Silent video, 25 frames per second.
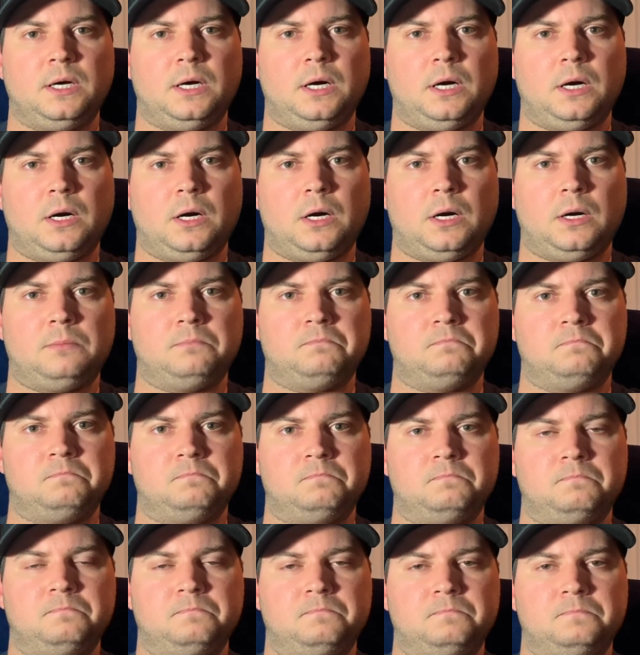
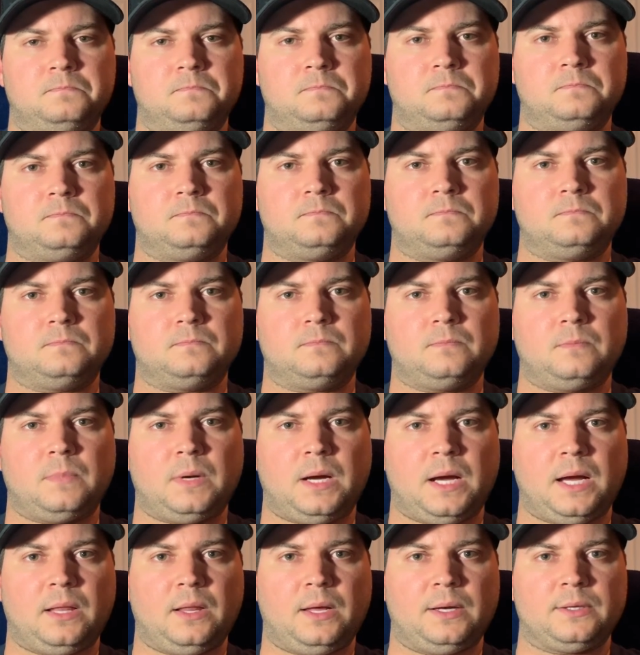
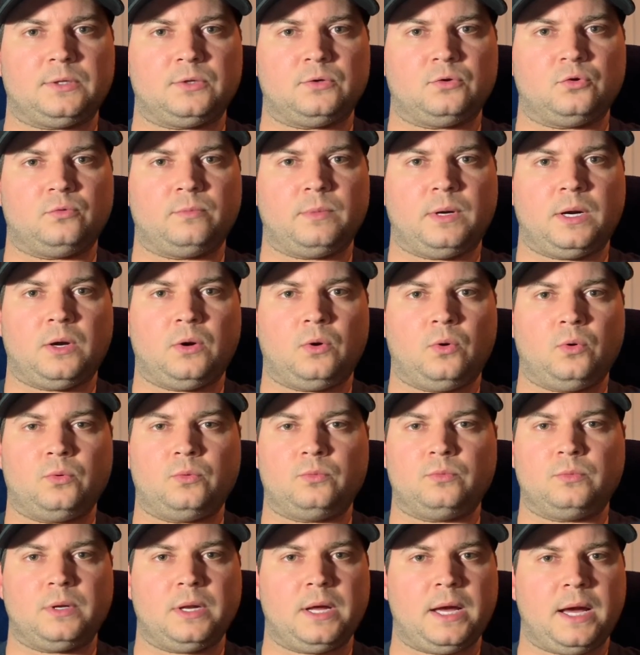I like to do my
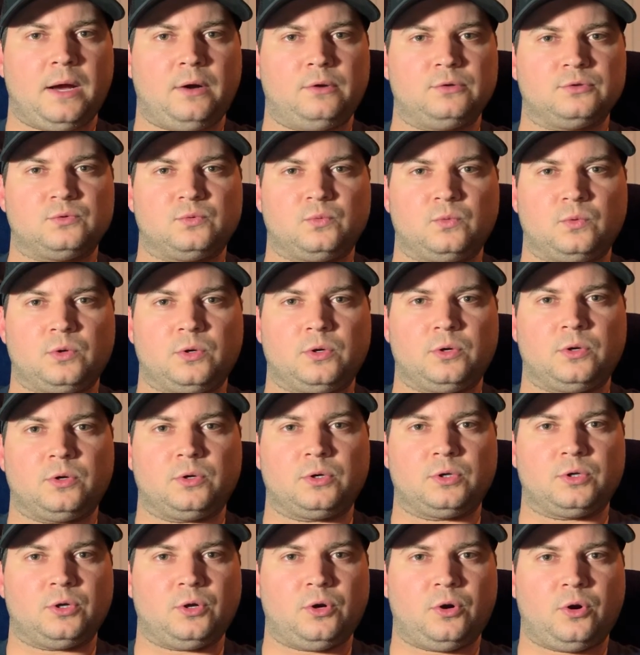own
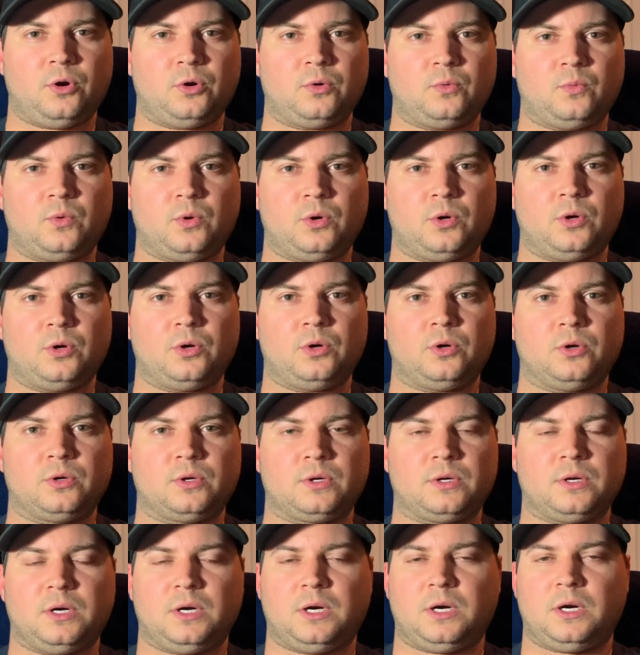housework, yard
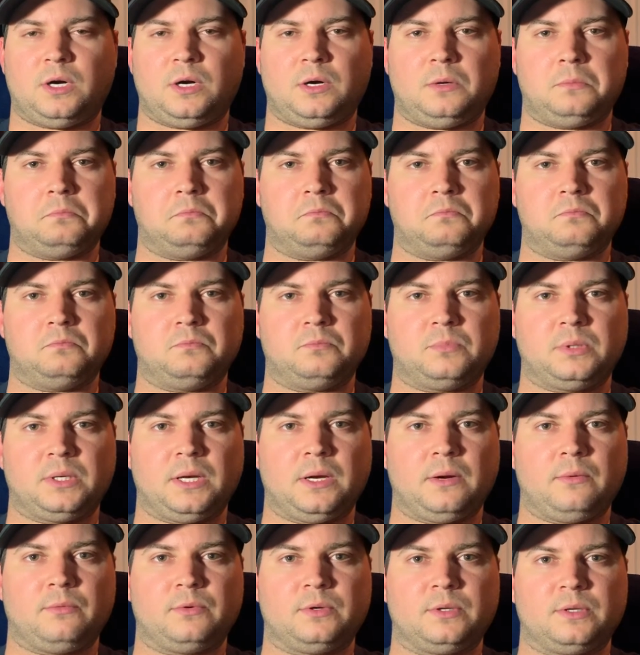work, be
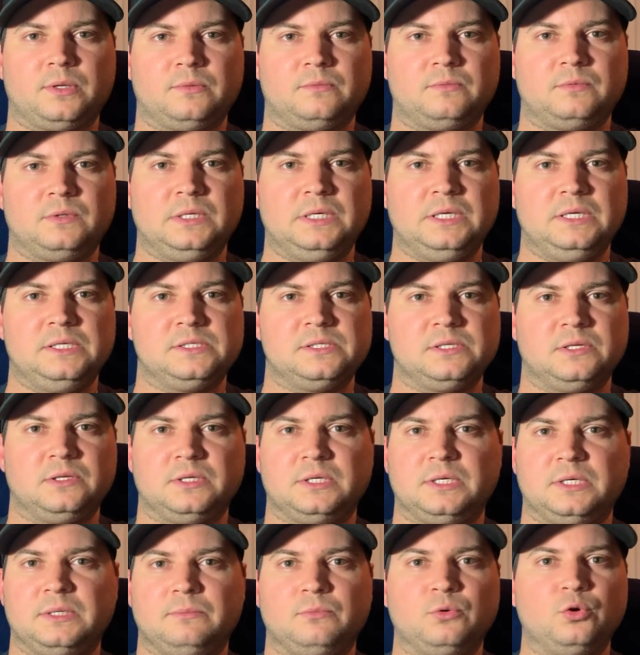able to
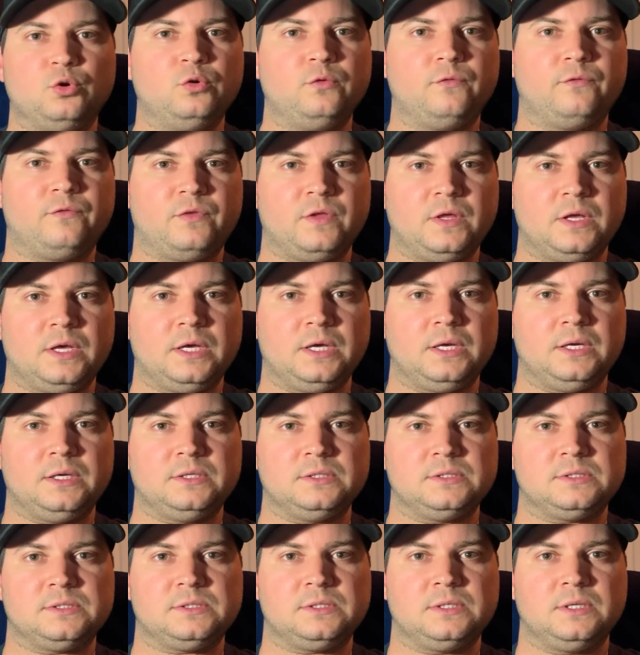easily move
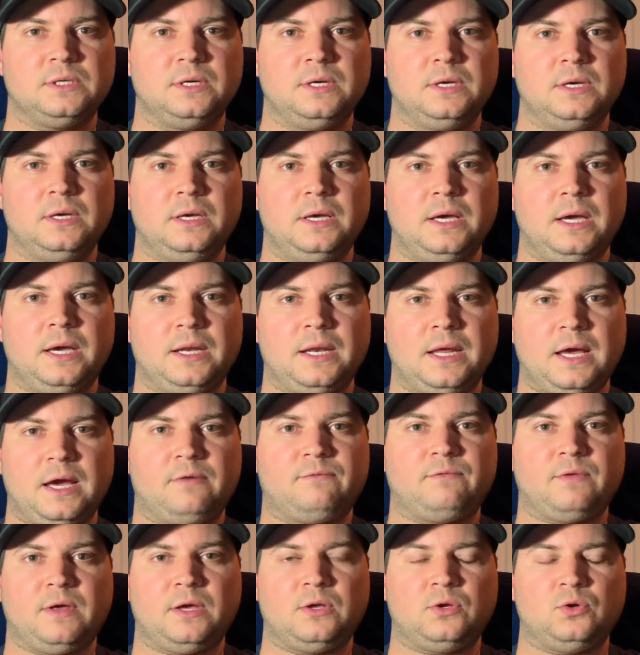things, and have
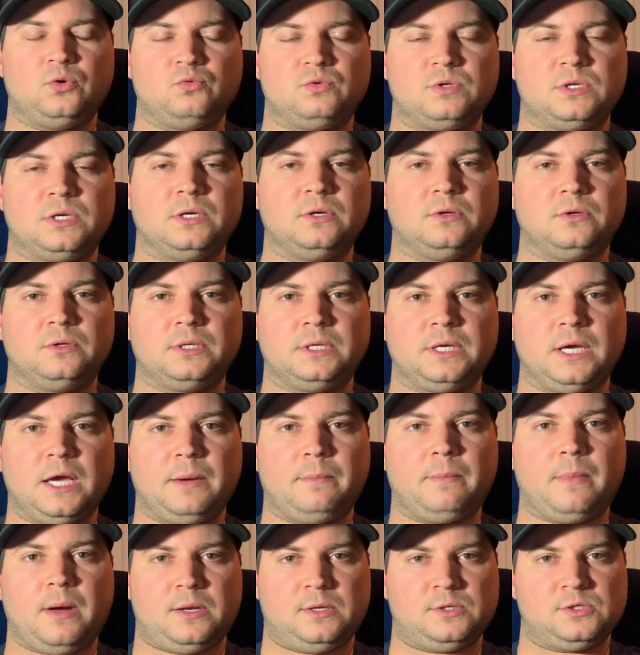that utility
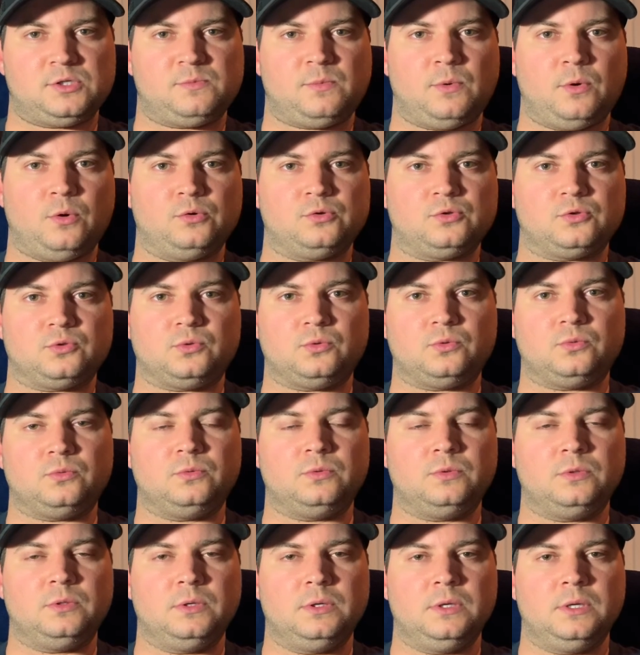at my disposal.
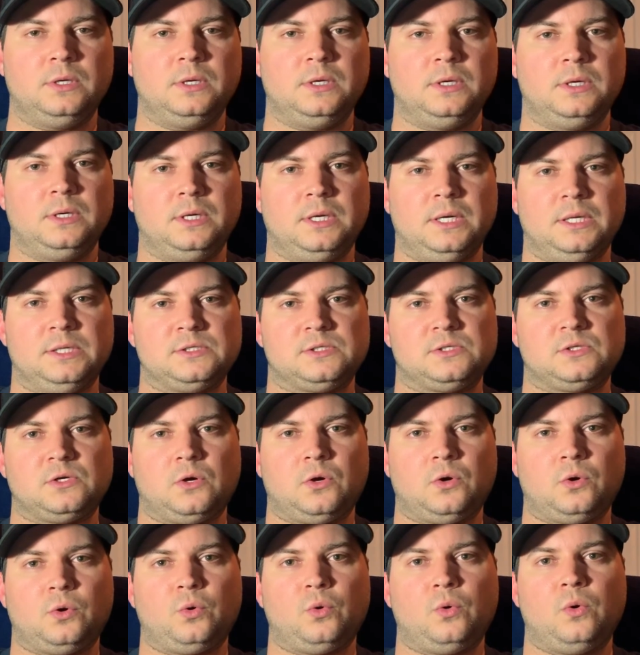And
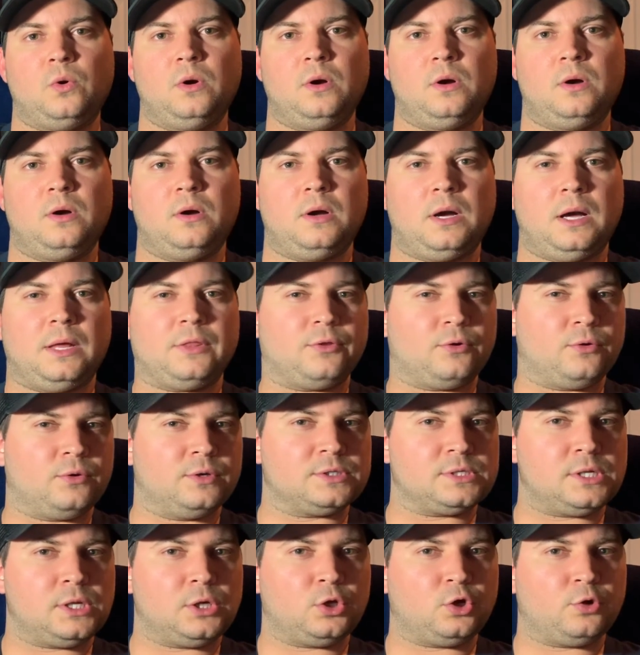so there is
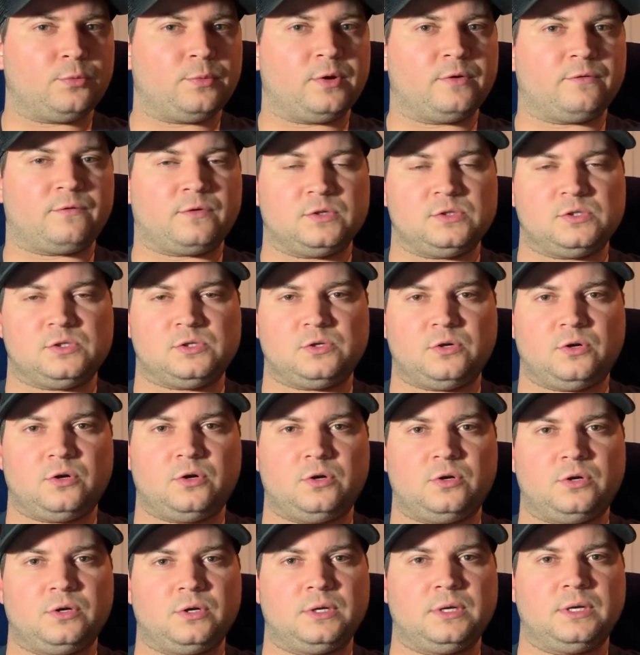a little bit of
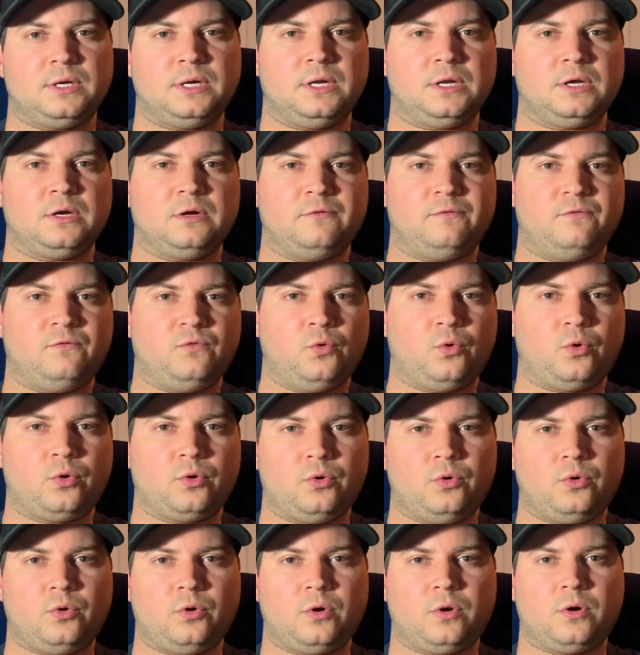concern getting a
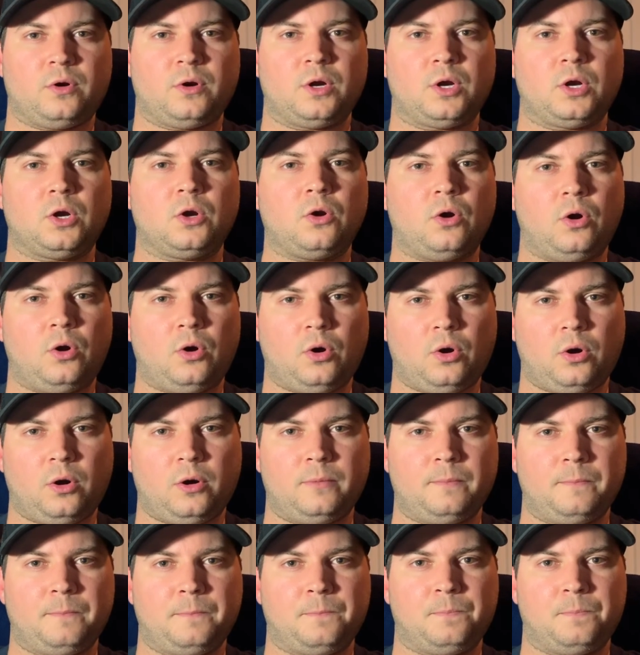four-door car